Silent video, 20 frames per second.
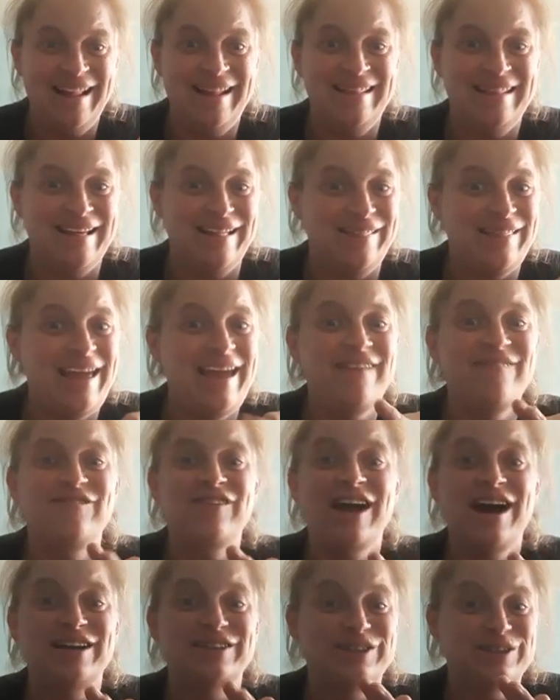Now, they've
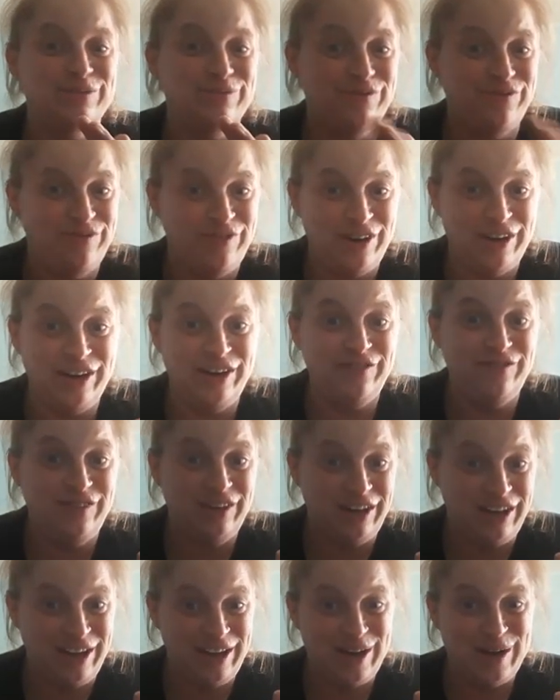got some funny
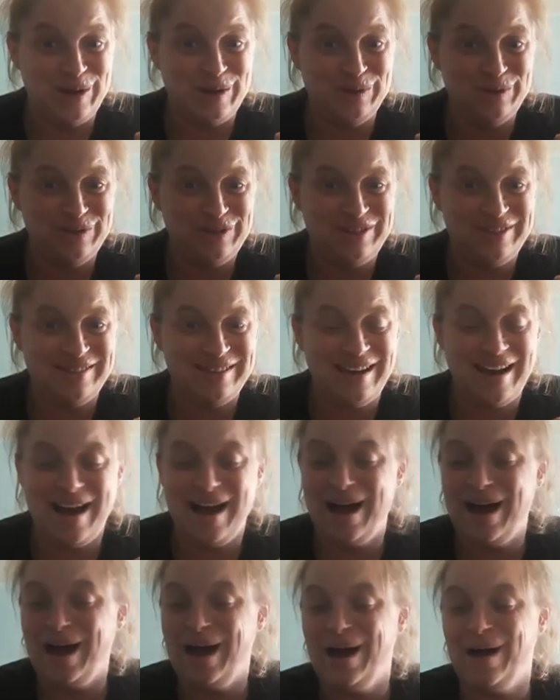videos.
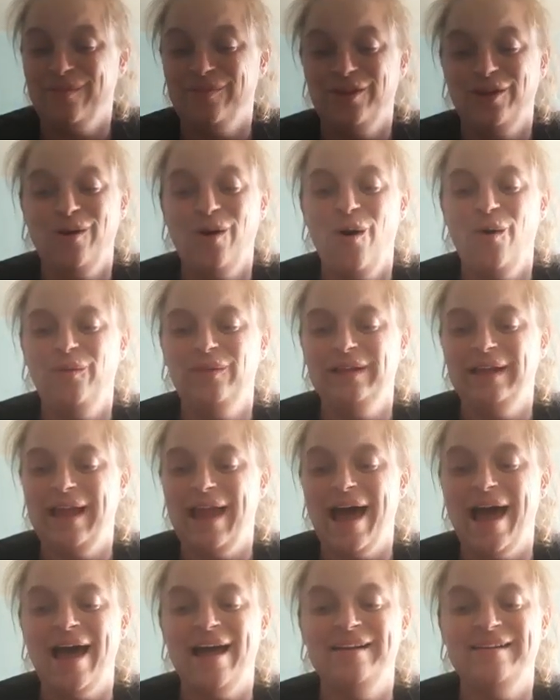They're only
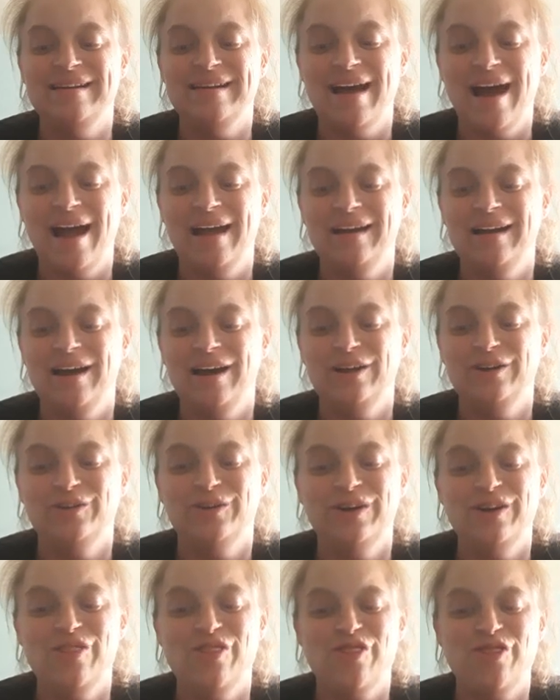at
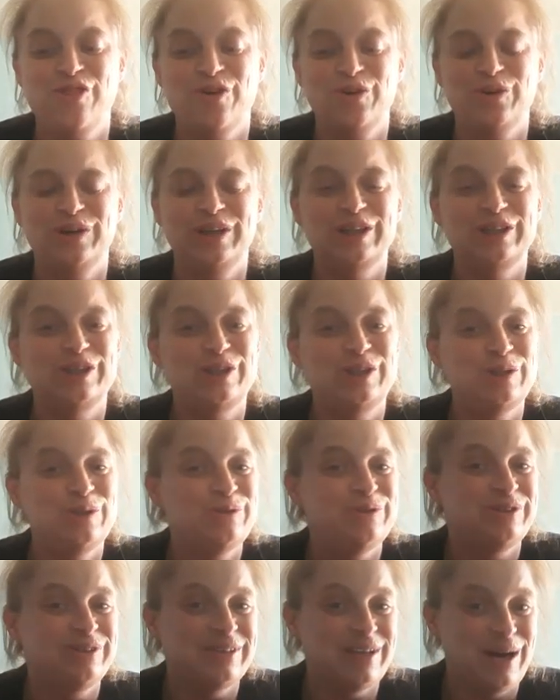
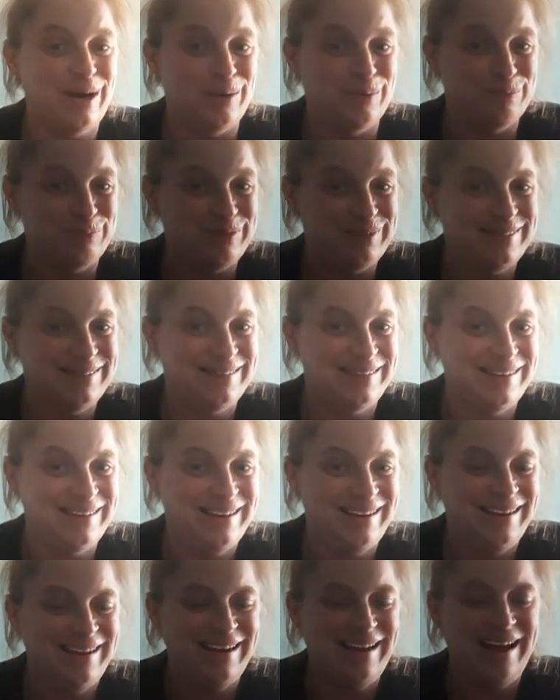932 subs.
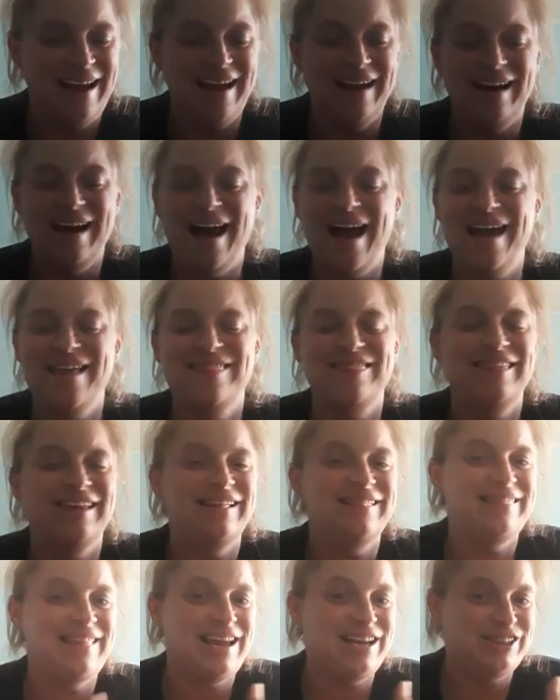And I
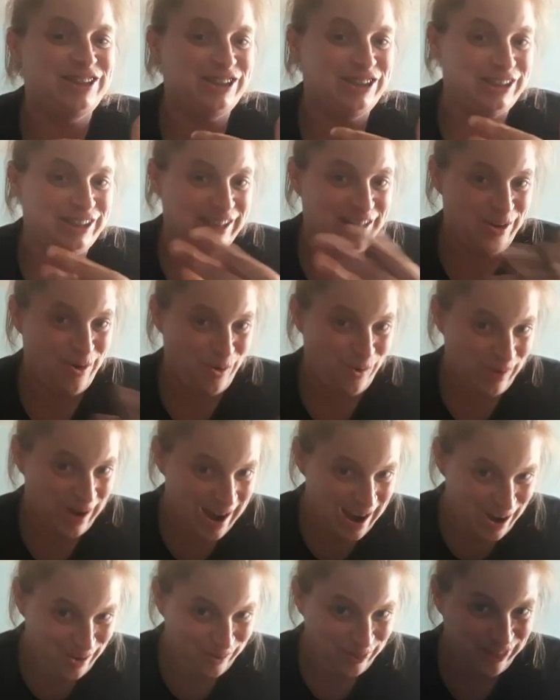think they should go
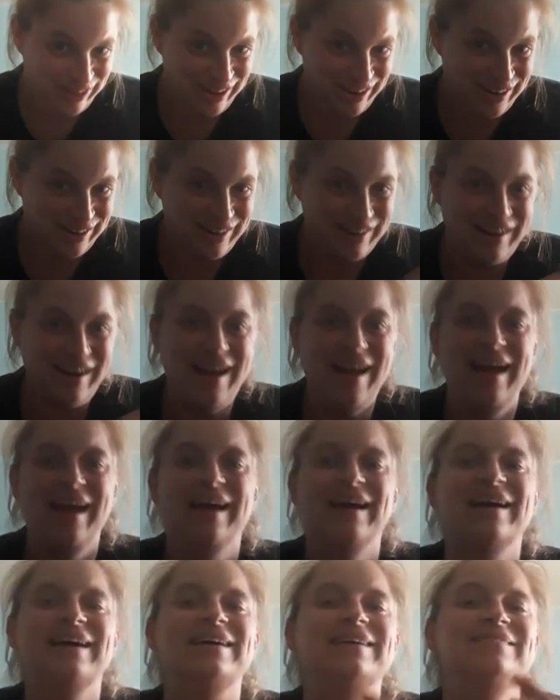out there
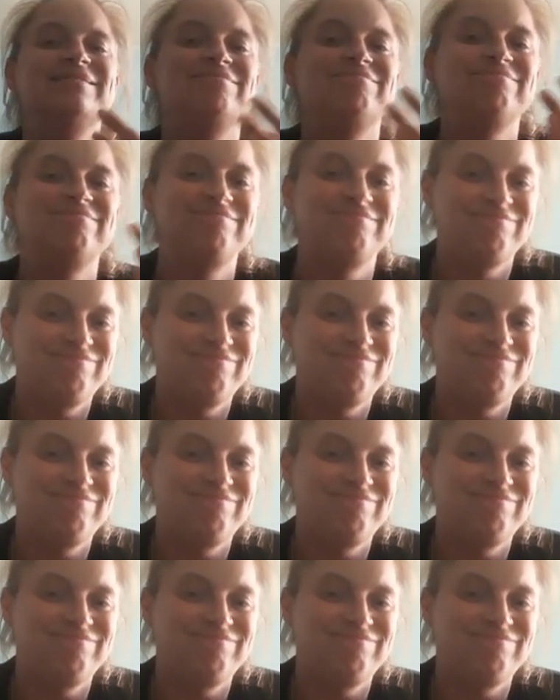and,